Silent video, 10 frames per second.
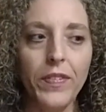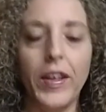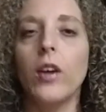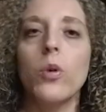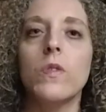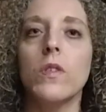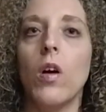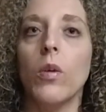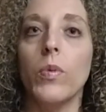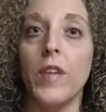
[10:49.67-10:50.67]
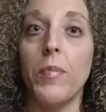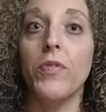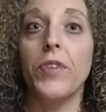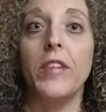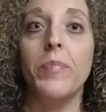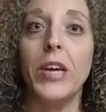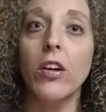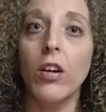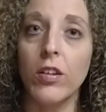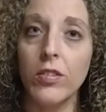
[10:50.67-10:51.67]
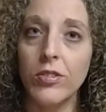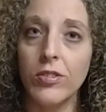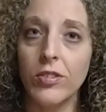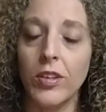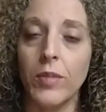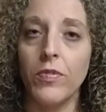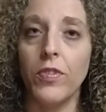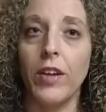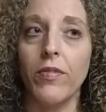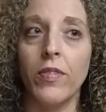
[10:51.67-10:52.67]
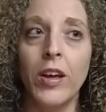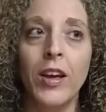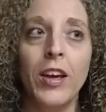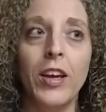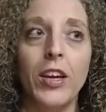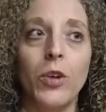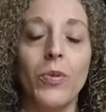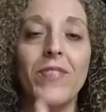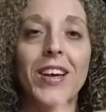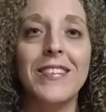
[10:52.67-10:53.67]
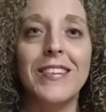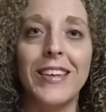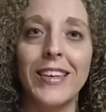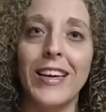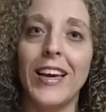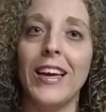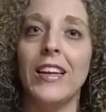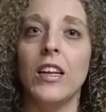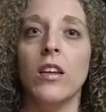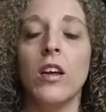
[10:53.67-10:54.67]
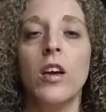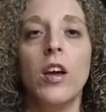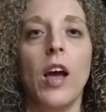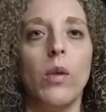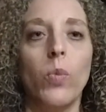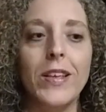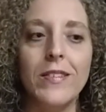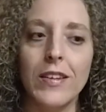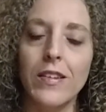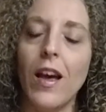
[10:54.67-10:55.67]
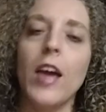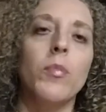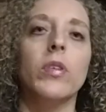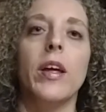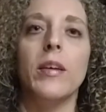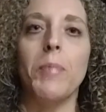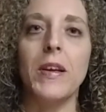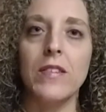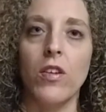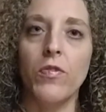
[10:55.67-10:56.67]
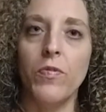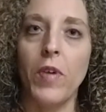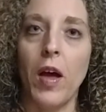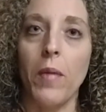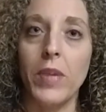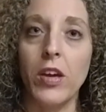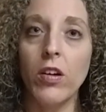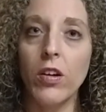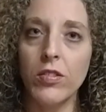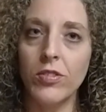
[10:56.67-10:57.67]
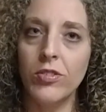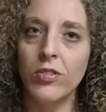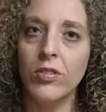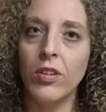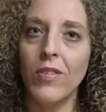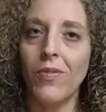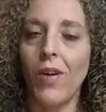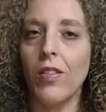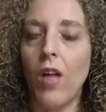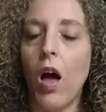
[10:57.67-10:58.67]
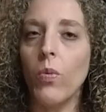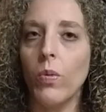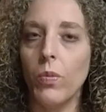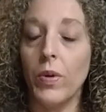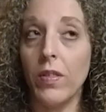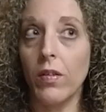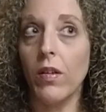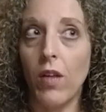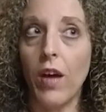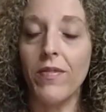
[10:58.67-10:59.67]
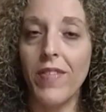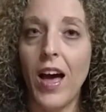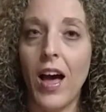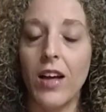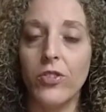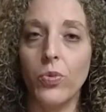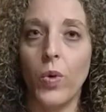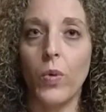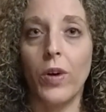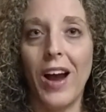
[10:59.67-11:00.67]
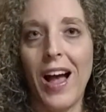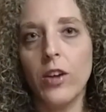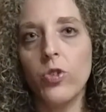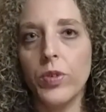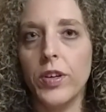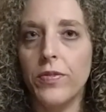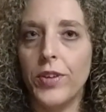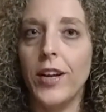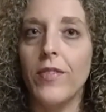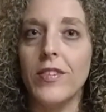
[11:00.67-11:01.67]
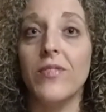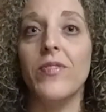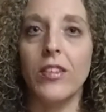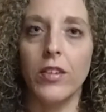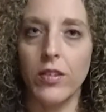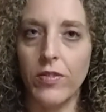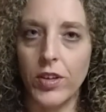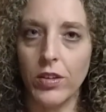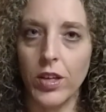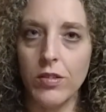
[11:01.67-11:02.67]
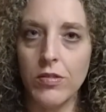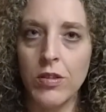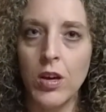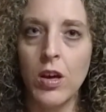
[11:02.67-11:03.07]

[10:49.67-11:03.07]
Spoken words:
That goes along with I'm afraid of being hurt. I'm afraid of, you know, investing again and wasting time or letting myself be hurt. With a lot of that, what we're actually afraid of is feeling the feelings.